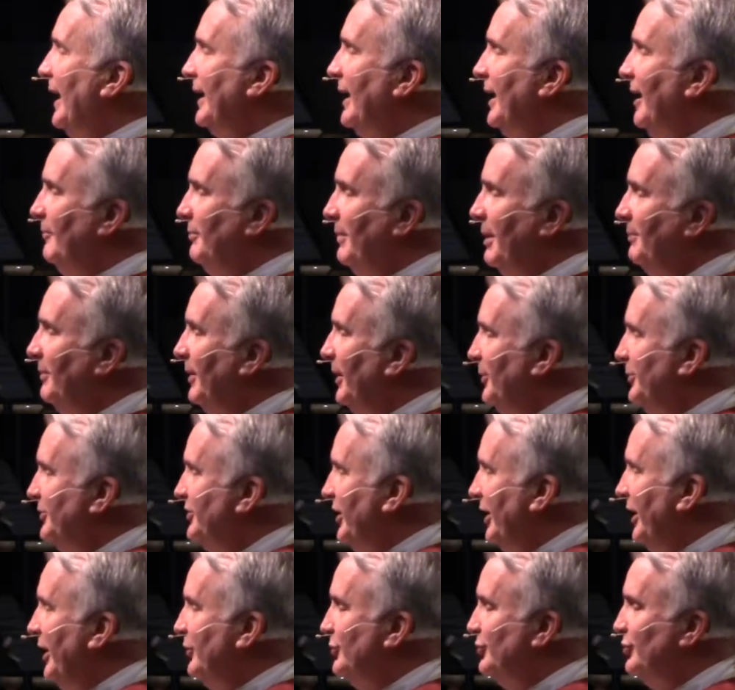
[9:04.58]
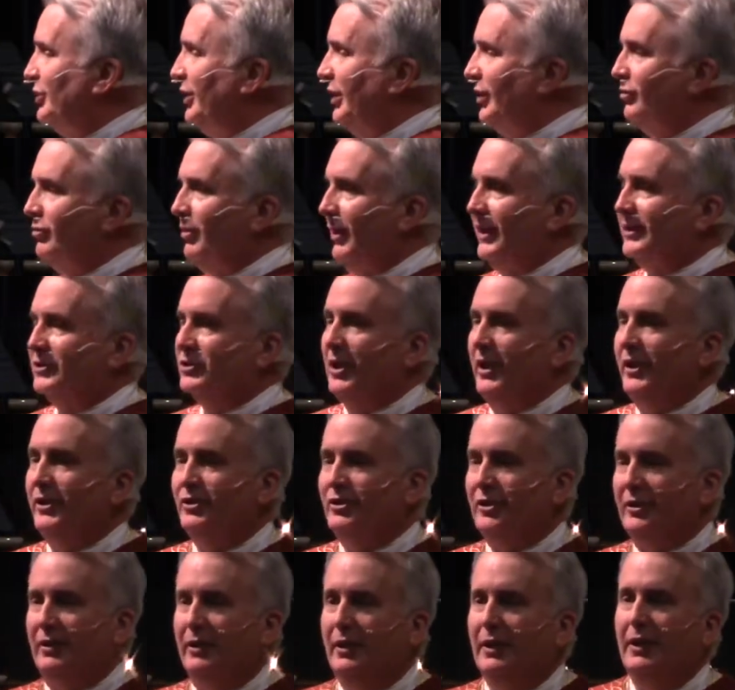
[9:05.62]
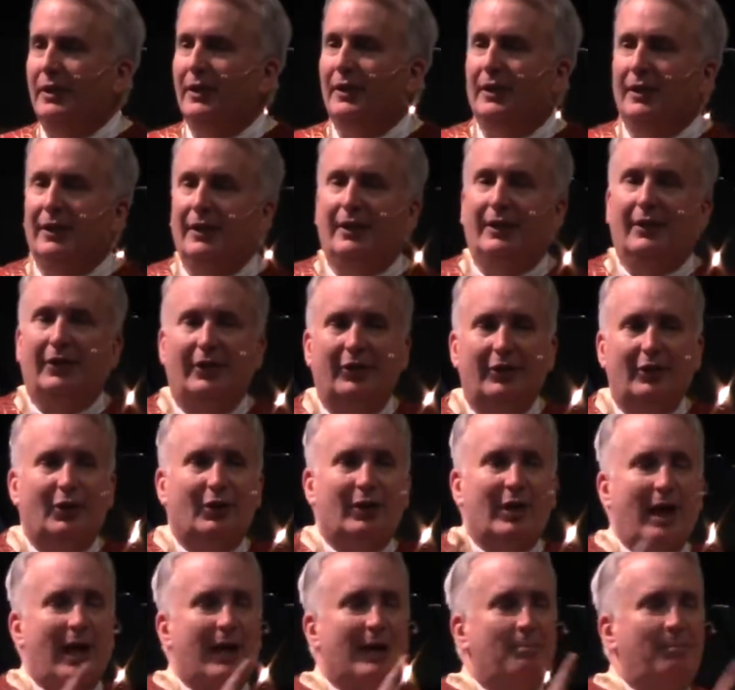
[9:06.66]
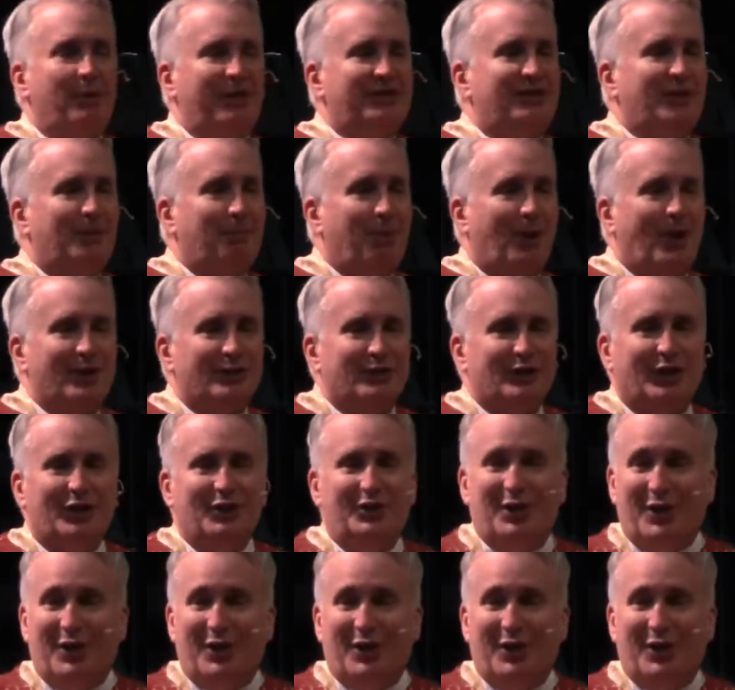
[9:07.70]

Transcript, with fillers: I can't remember. It was an interesting translation. You're not a busy person,